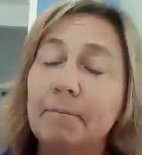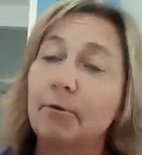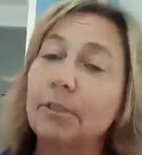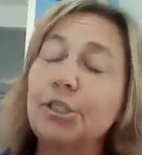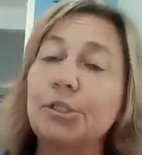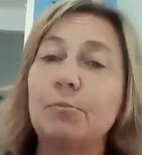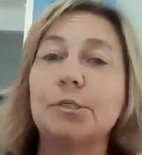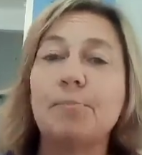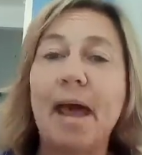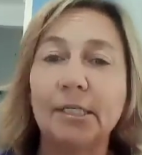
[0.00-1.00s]
But what she's
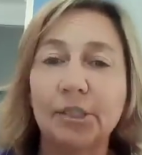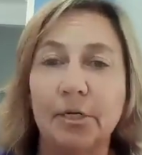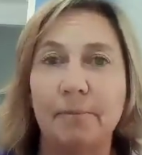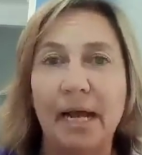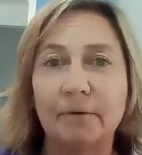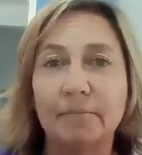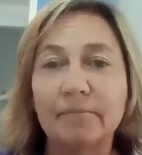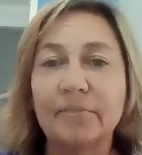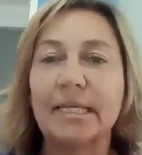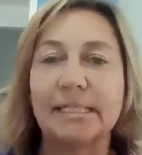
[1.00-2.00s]
most passionate about
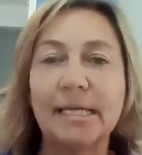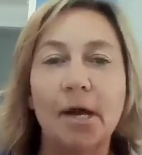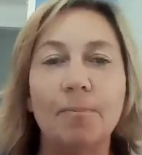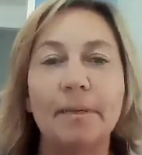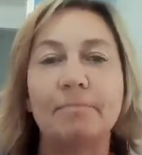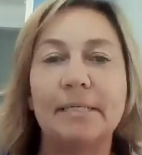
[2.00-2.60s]
is helping